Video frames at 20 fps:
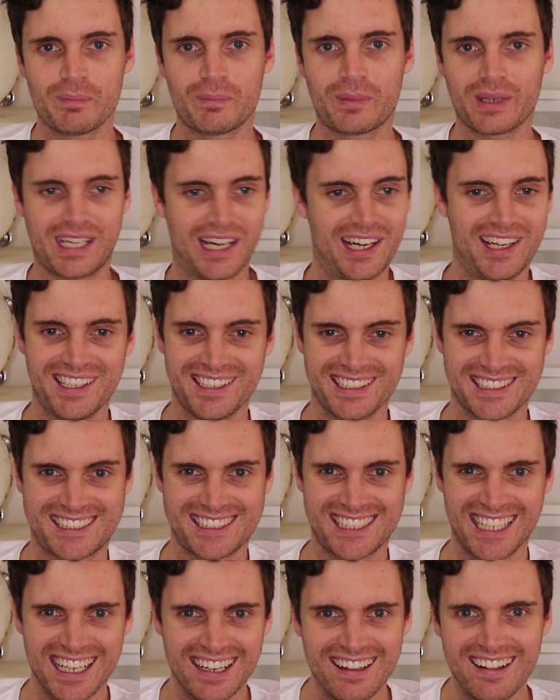
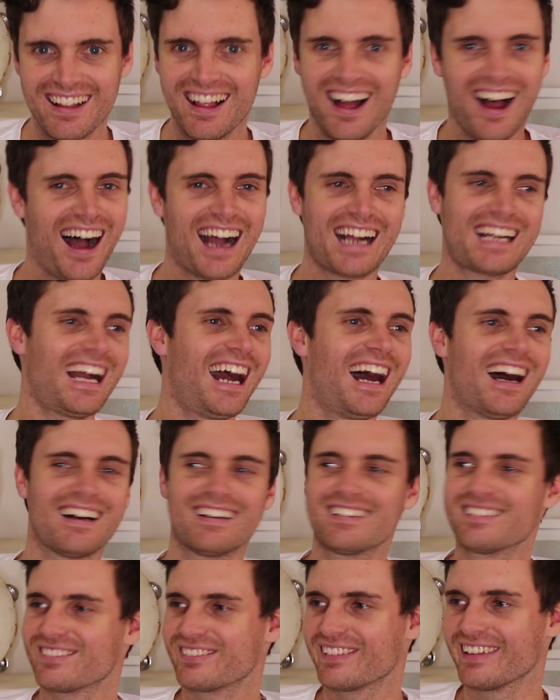Because I
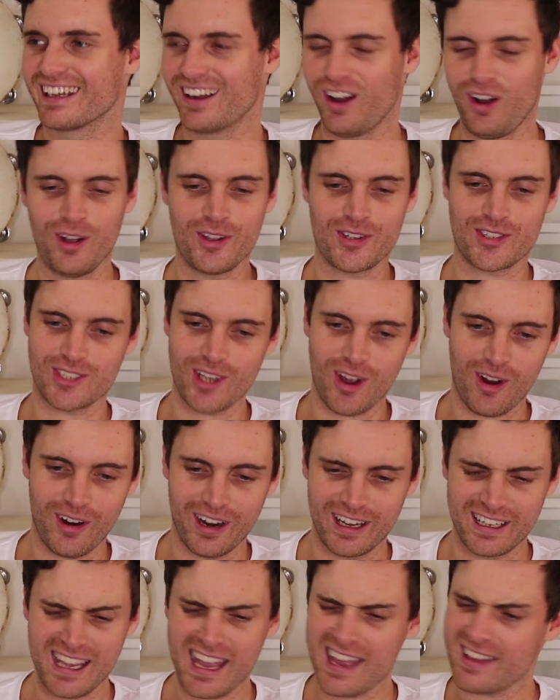can't be like, oh,
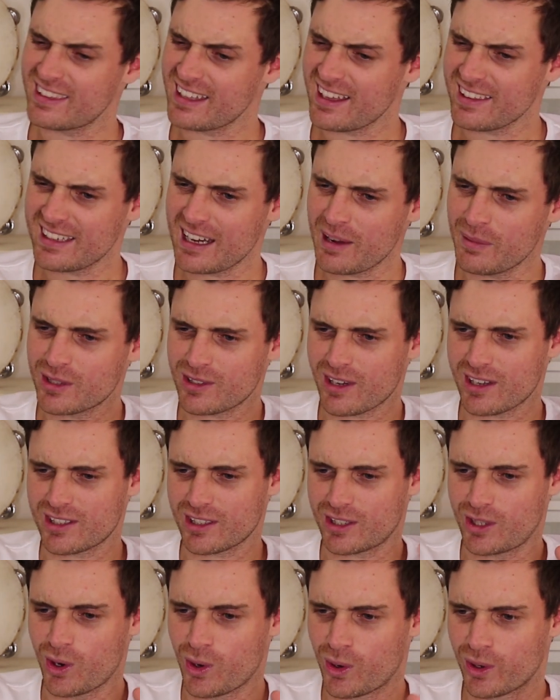sorry. Yeah, the other day we tried
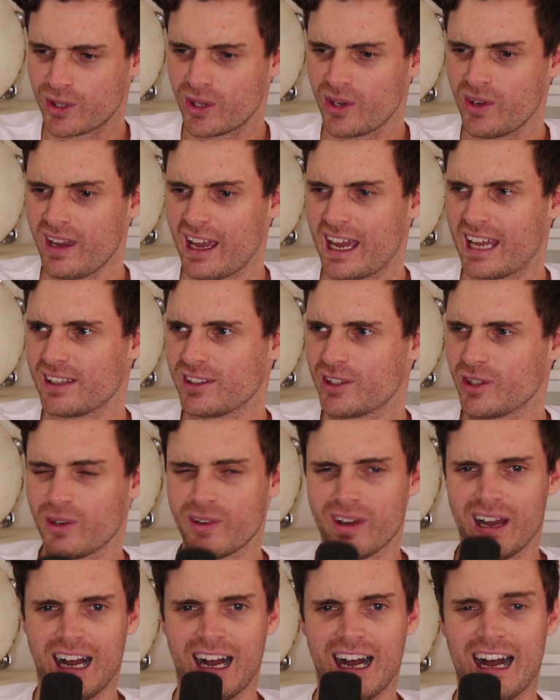to call you and
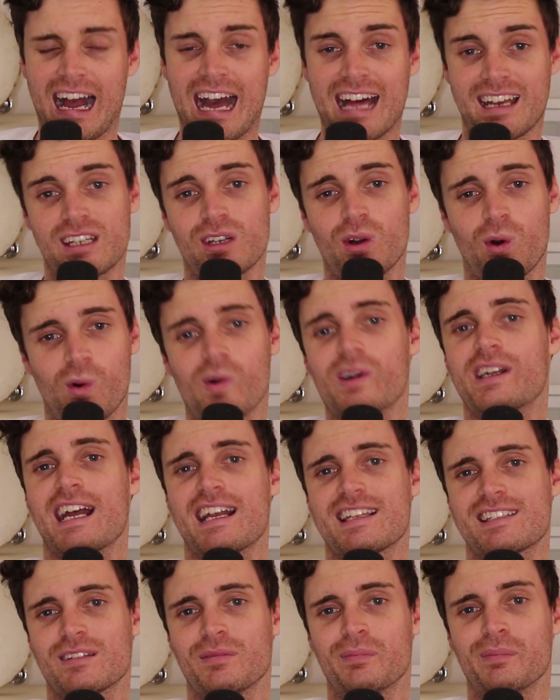you had an
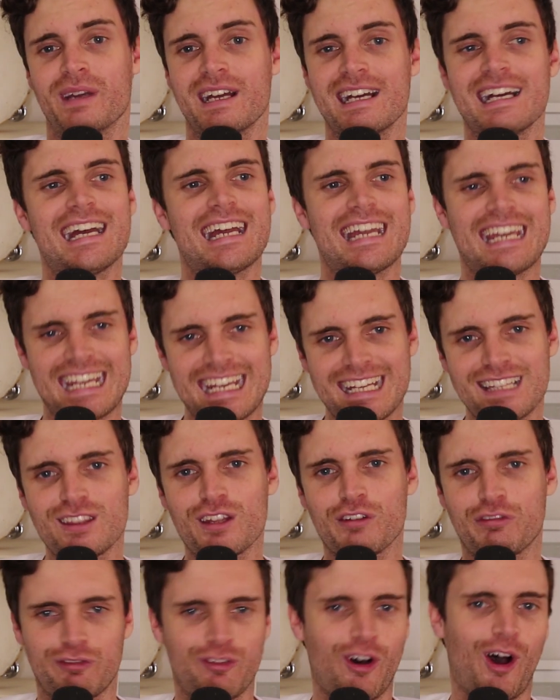orgasm in
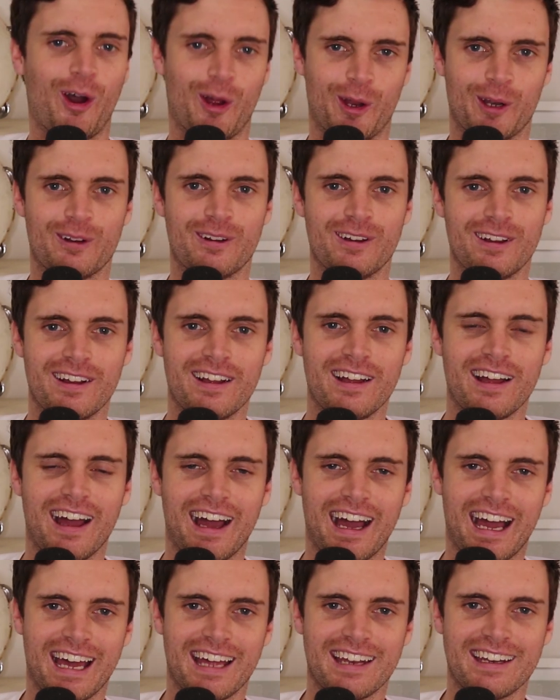the phone.
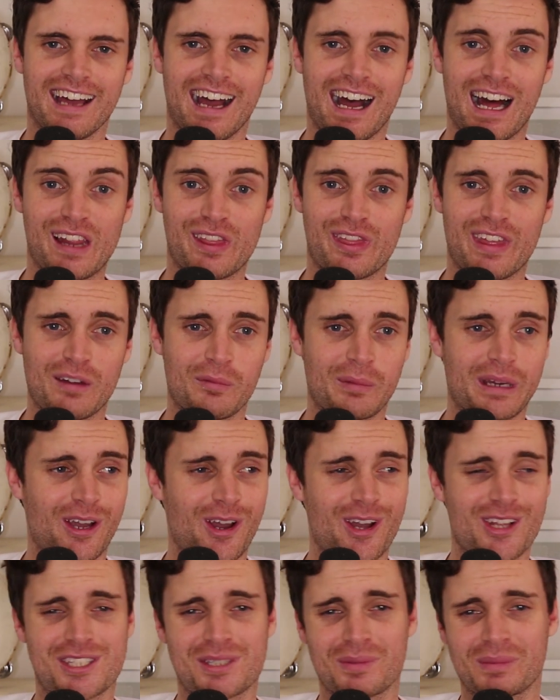And then we
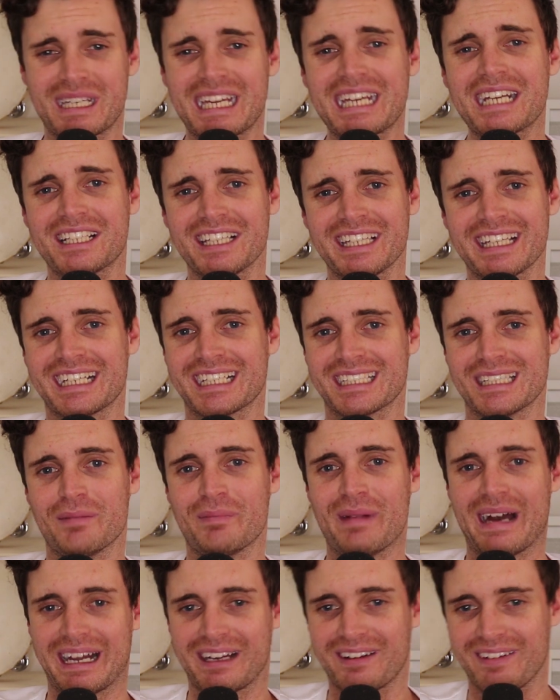heard some giggling in the
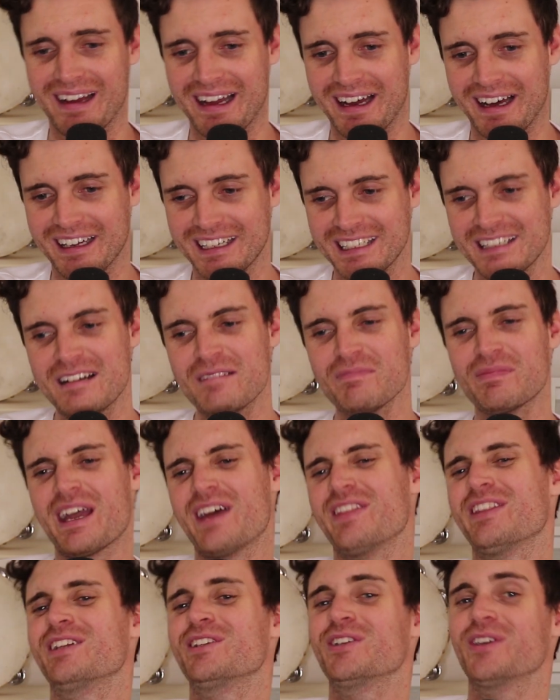background
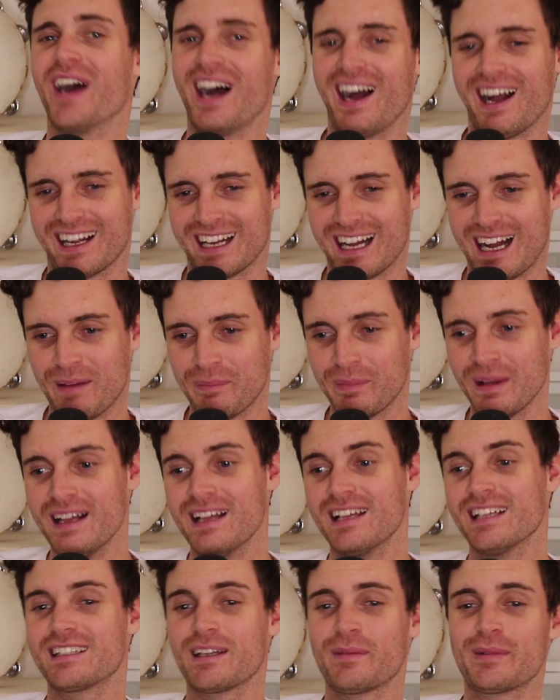and then you hung up.
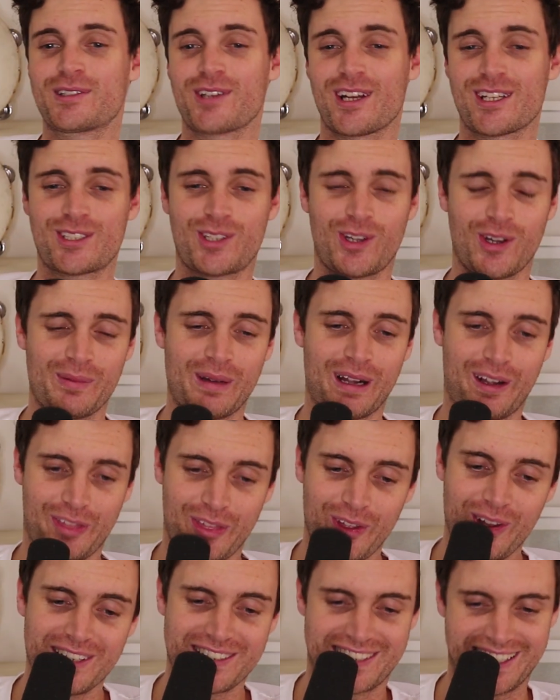Then we tried to call you back
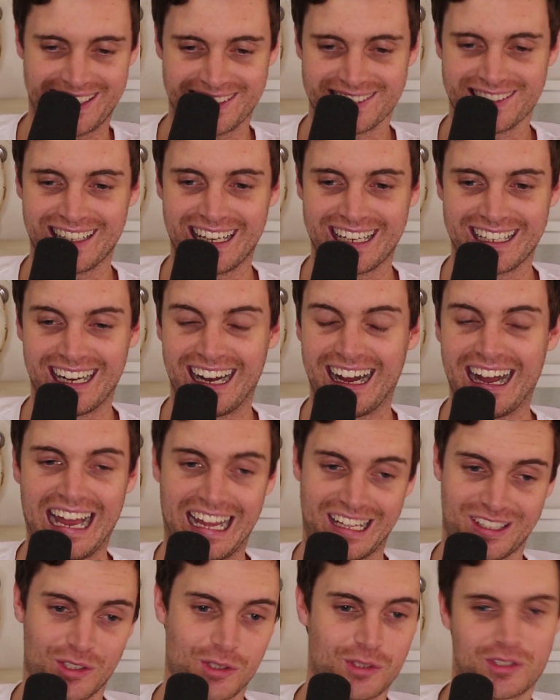30 seconds later
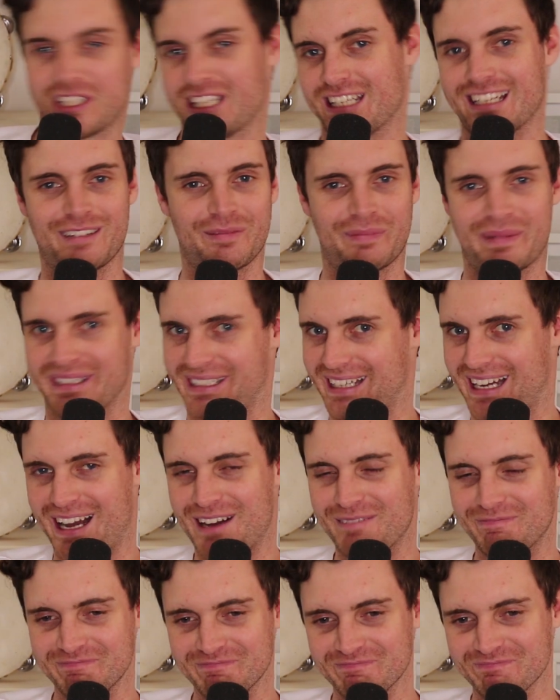and you didn't pick
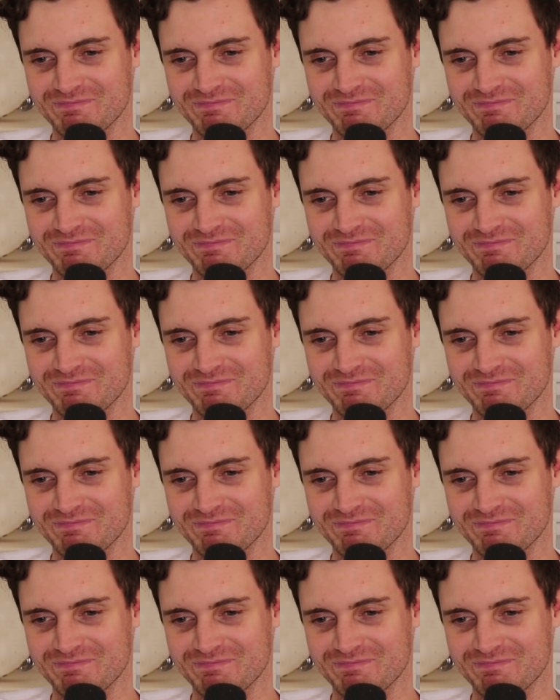up.